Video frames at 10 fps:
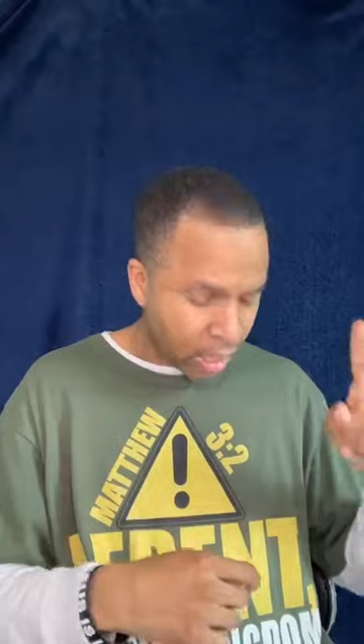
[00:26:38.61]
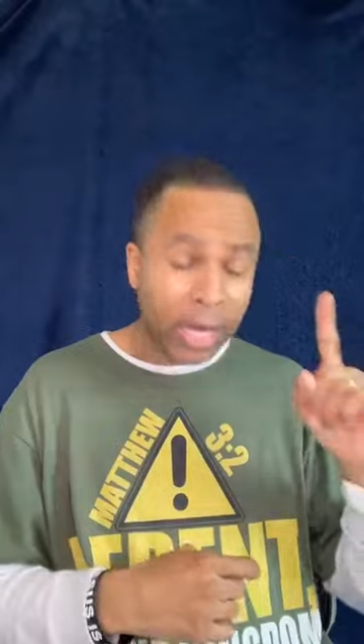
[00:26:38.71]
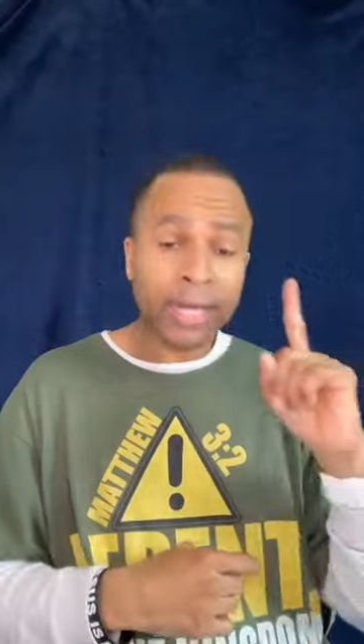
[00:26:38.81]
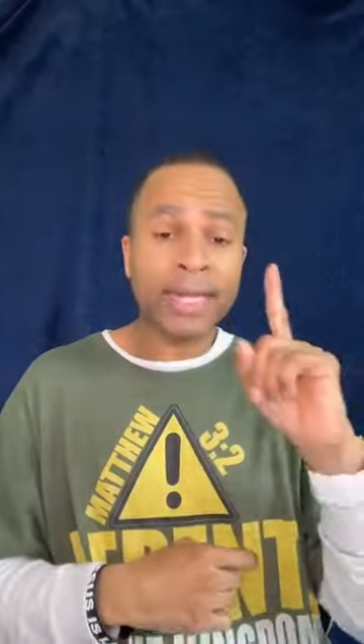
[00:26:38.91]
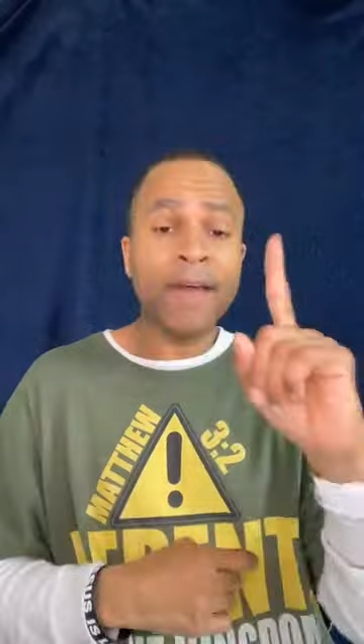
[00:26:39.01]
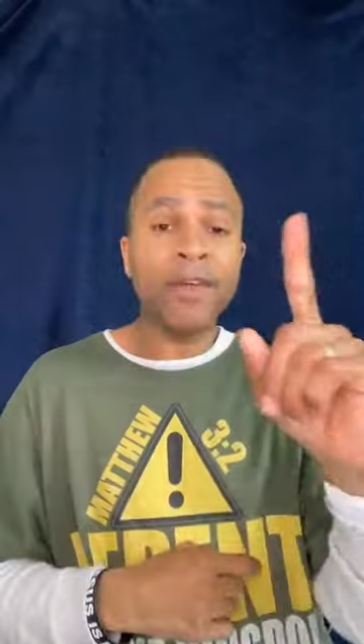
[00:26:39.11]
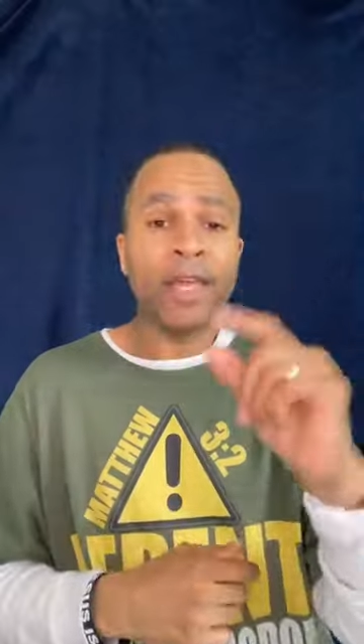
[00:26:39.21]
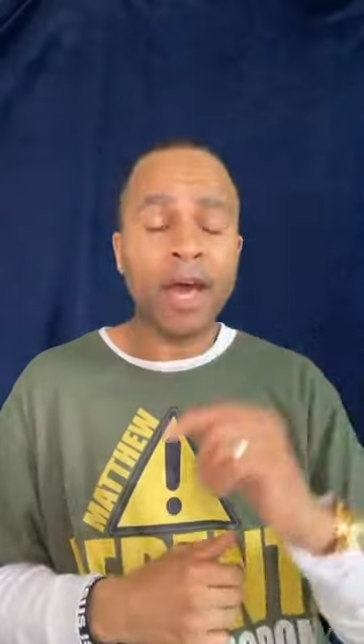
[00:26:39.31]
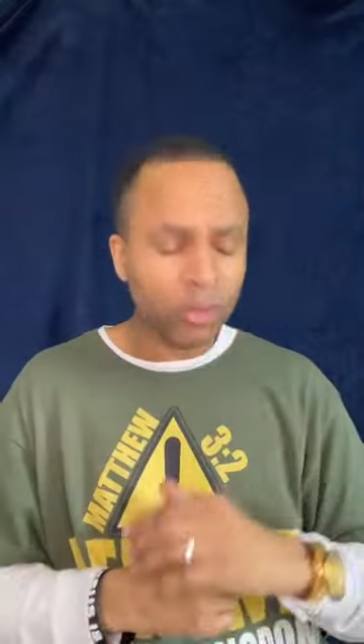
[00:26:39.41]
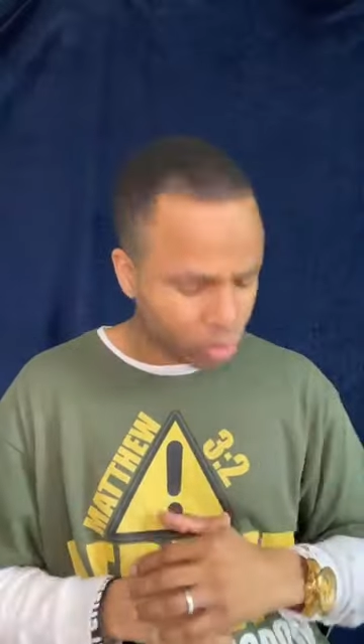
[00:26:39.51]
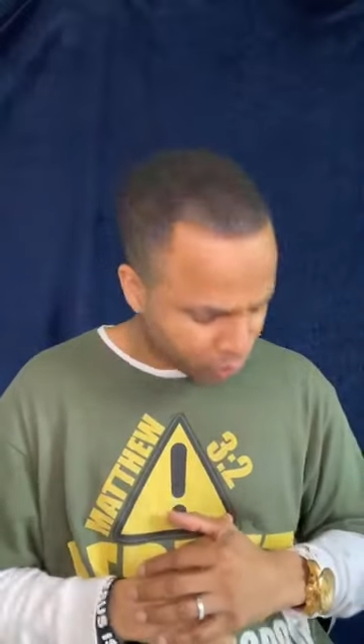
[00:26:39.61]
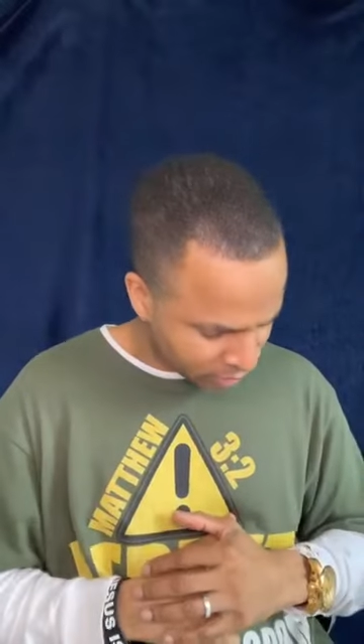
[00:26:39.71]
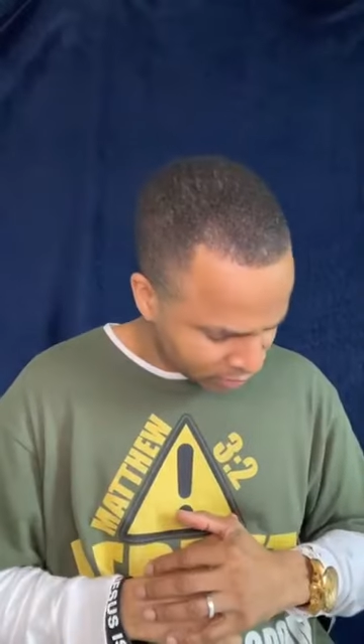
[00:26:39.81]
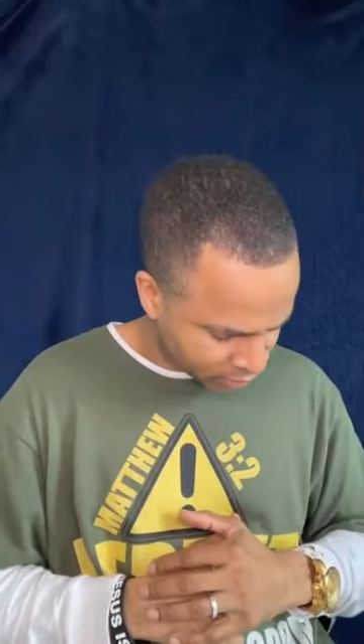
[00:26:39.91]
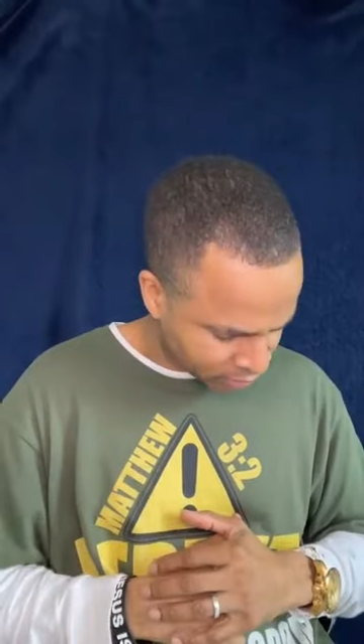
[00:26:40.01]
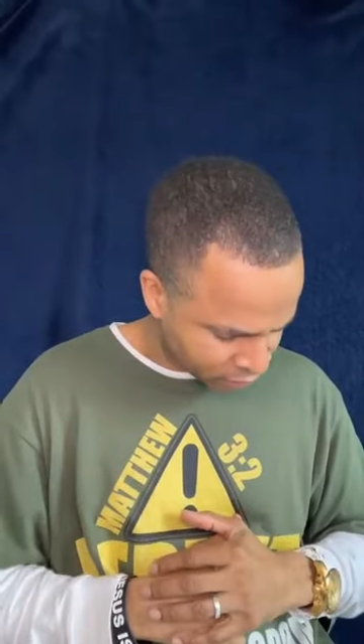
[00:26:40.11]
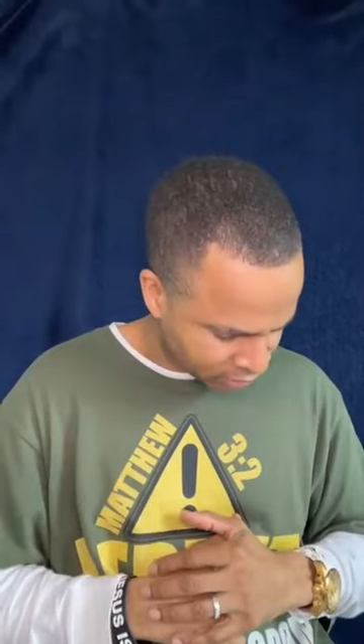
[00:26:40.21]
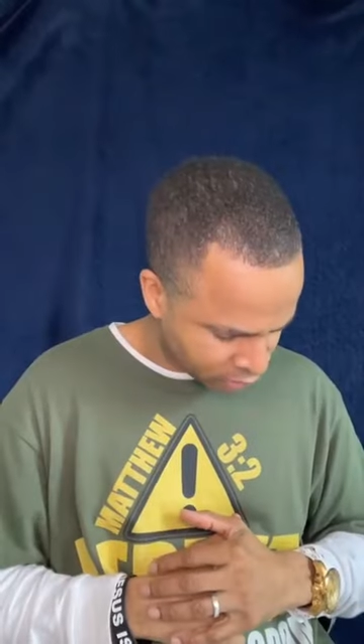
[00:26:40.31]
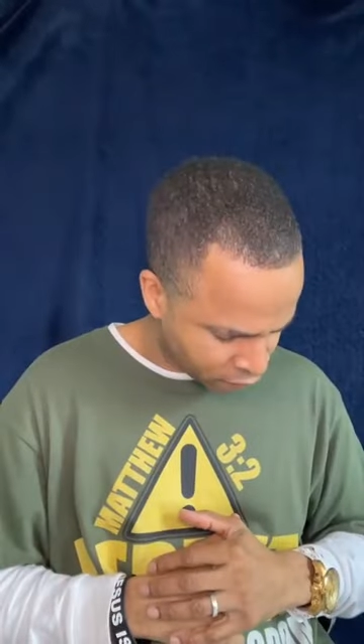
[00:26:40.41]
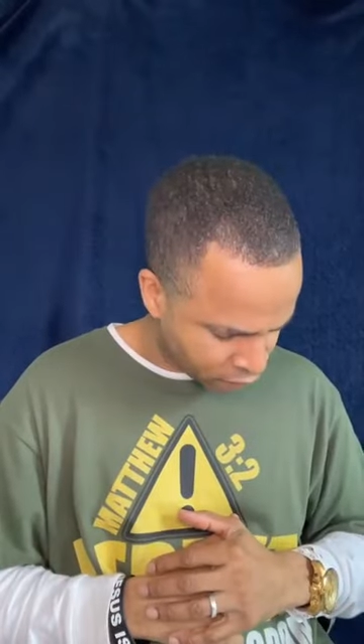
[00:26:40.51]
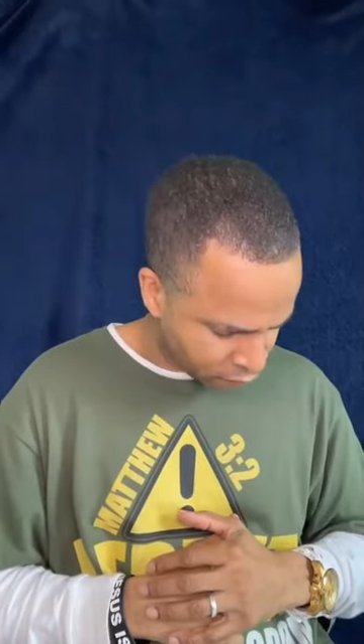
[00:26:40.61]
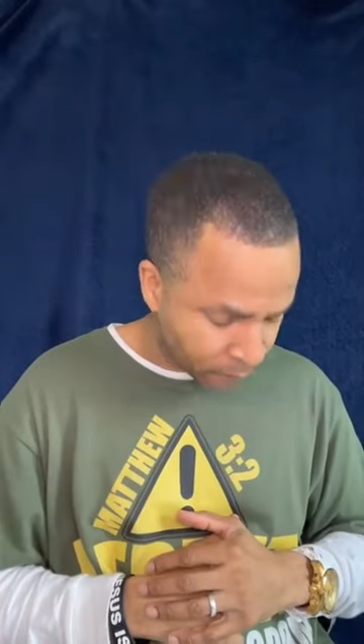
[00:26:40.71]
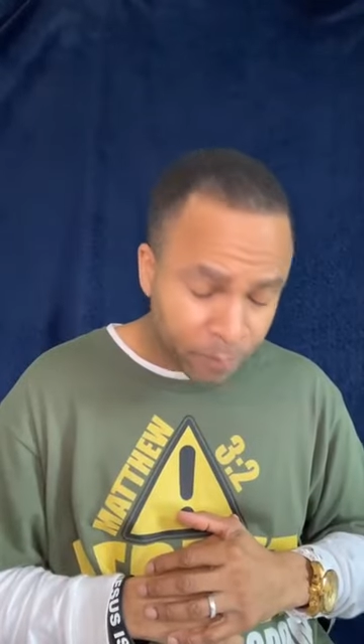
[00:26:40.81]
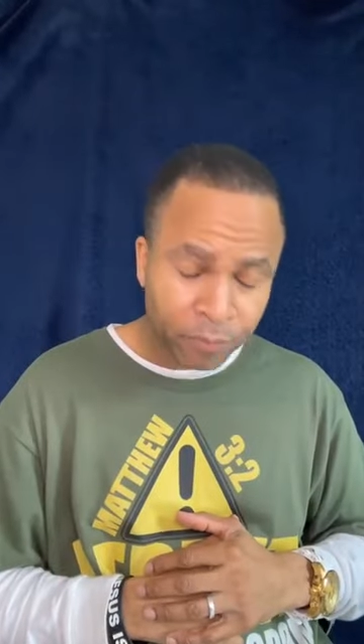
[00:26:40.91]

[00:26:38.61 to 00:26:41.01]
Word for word: 1,100 pieces of silver.